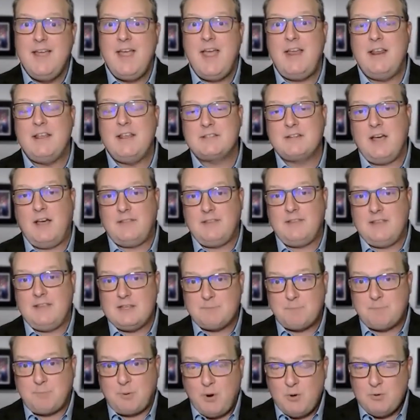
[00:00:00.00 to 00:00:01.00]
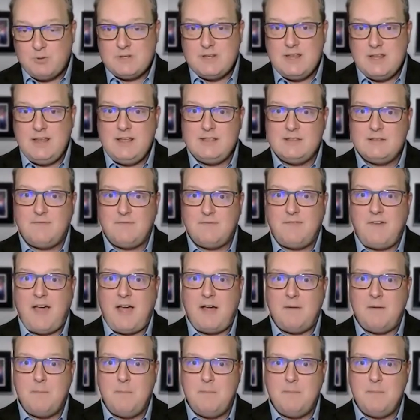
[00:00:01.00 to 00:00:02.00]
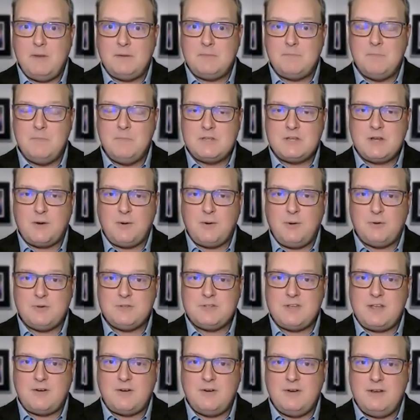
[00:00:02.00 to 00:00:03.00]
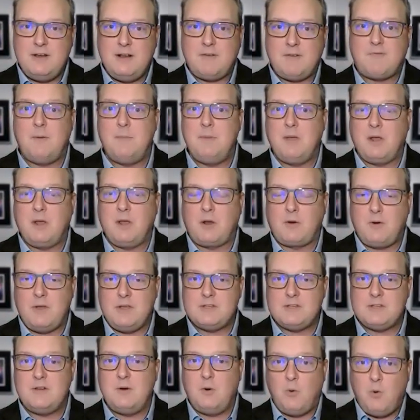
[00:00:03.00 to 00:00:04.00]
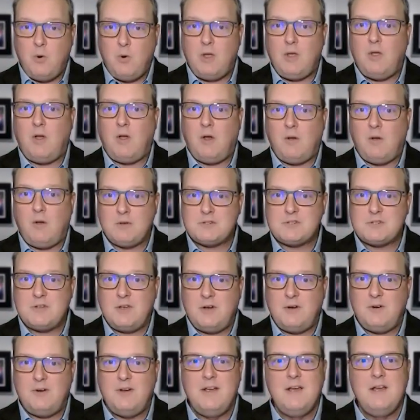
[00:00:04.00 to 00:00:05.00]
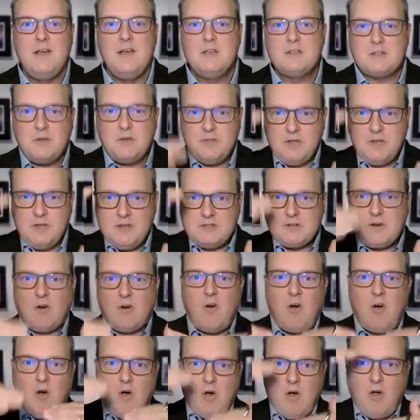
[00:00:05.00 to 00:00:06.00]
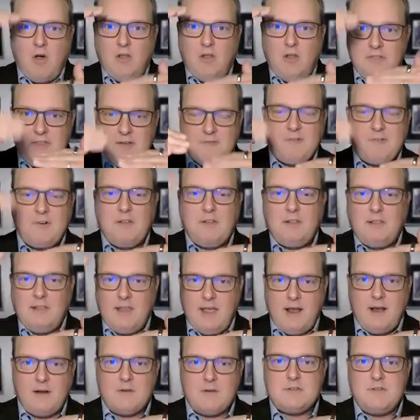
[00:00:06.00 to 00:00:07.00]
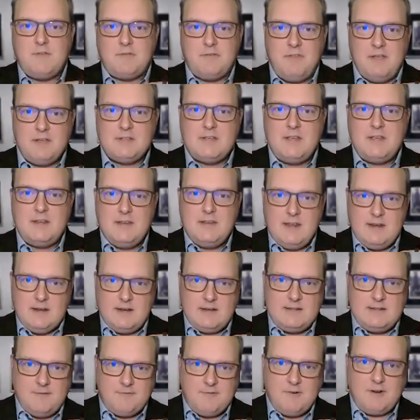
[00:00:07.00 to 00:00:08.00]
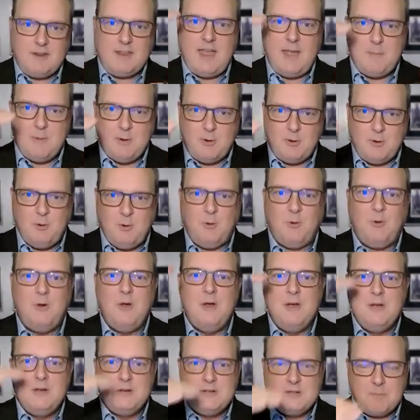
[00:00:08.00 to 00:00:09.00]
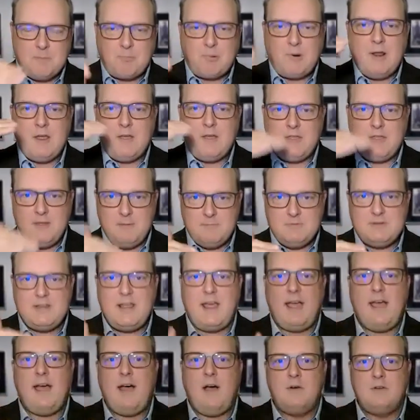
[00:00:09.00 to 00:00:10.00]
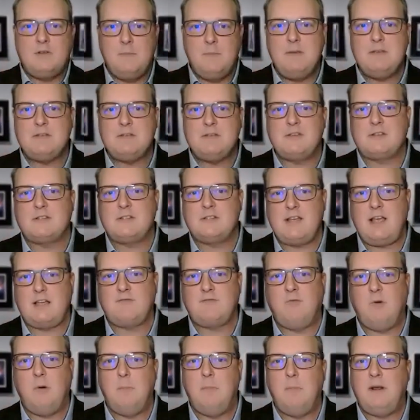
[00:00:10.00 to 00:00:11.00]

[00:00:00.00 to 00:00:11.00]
And it's got these proteins, fat materials that are in there from the grease and oil also. So these are all different layers of things that need a different chemical to break them down to be successful.